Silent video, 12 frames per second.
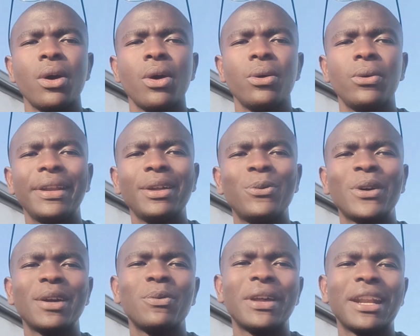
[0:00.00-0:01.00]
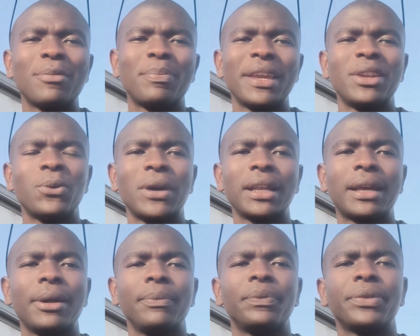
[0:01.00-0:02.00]
What up, and
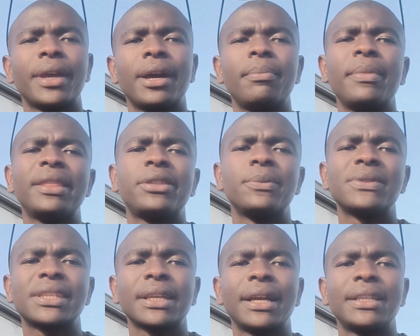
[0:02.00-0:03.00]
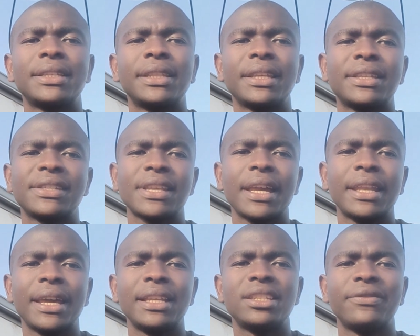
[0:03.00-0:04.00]
welcome. I'm Matthew Msingati, the
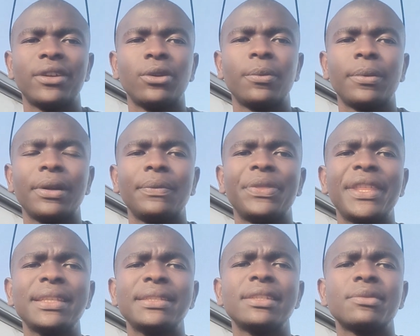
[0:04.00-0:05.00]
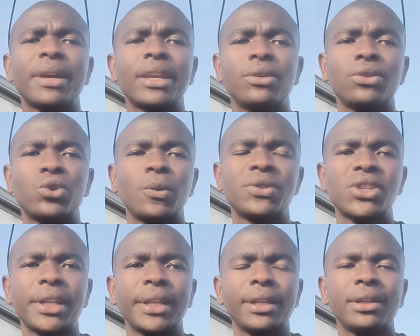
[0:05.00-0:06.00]
designer and developer. This is my YouTube
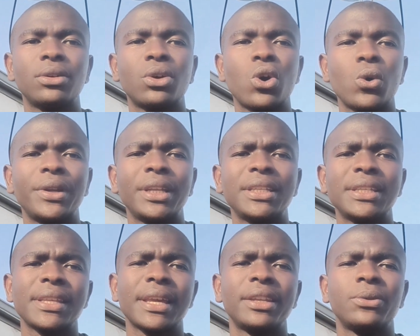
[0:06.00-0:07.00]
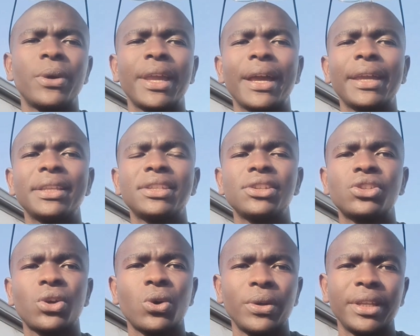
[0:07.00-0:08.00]
channel, Coded Design, where I
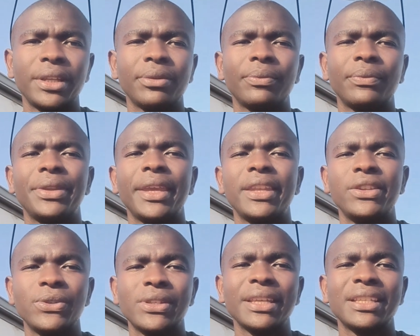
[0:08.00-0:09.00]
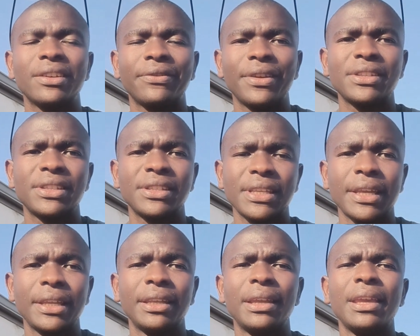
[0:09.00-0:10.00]
teach coding and user interface
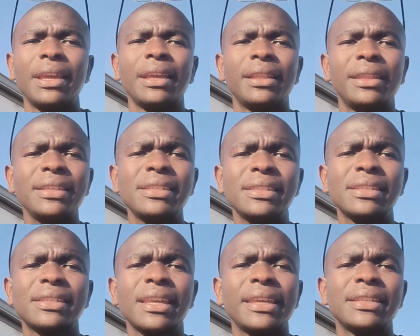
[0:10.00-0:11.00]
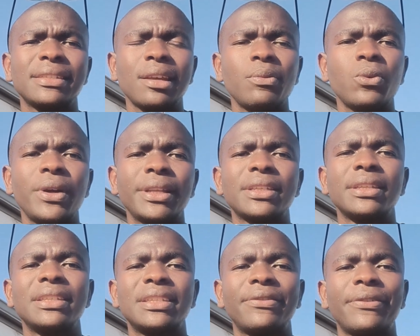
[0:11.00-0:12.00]
design. This is a somewhat
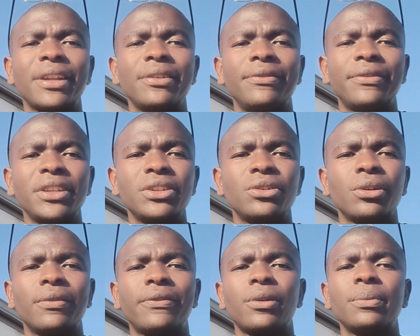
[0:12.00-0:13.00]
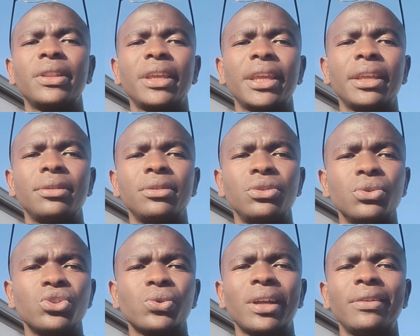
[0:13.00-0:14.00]
different video from the
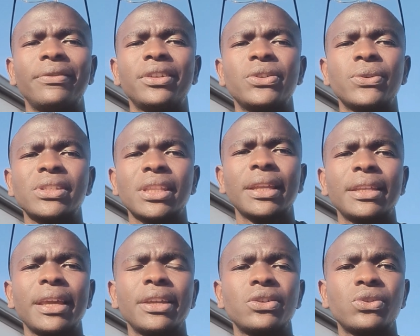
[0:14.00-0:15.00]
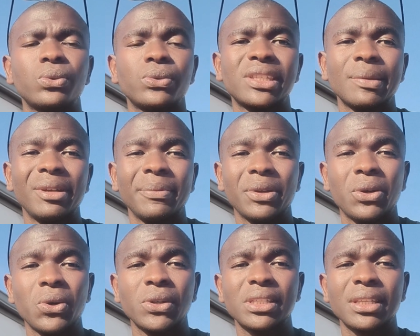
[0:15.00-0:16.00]
usual videos that I do, simply
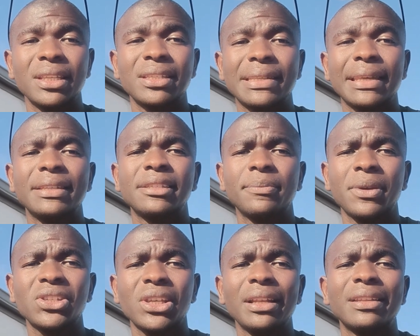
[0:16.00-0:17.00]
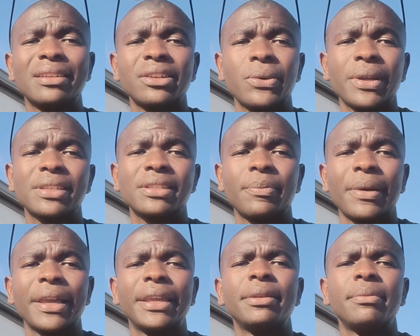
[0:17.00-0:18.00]
because it's a special request
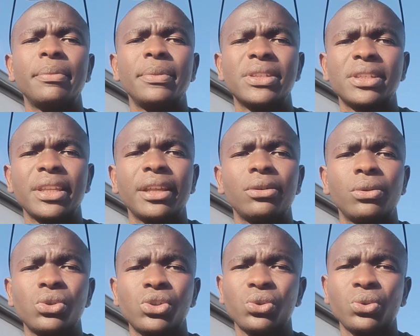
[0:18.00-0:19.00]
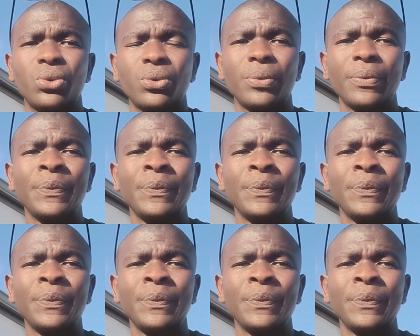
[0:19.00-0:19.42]
by Mr. Lushuku.